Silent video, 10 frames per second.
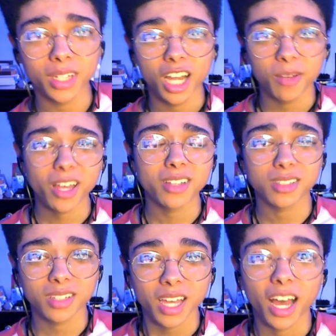Because
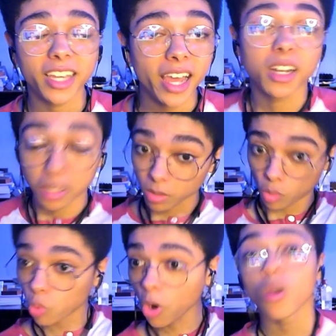again,
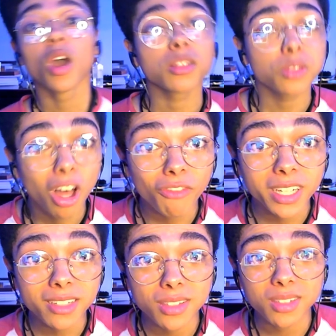love
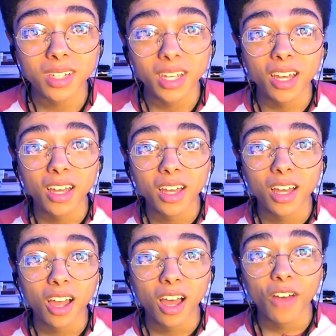is
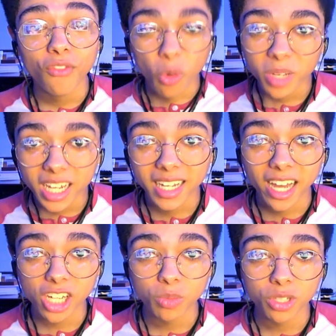forming a
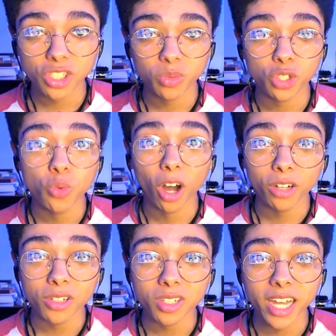connection with someone who
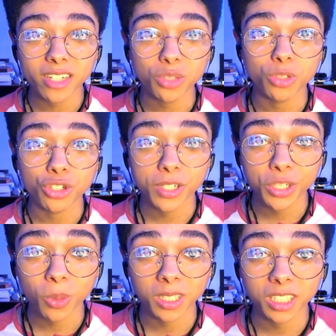understands you and treats you
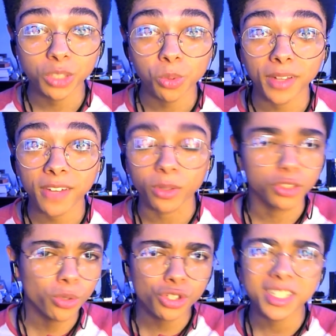on an equal level.
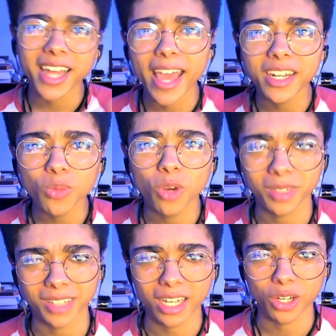Don't treat any woman
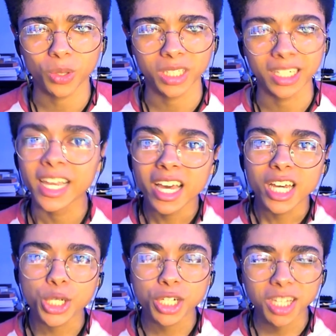like a queen.
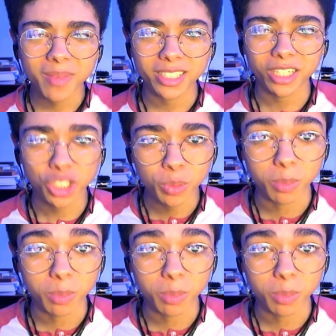Treat them as a human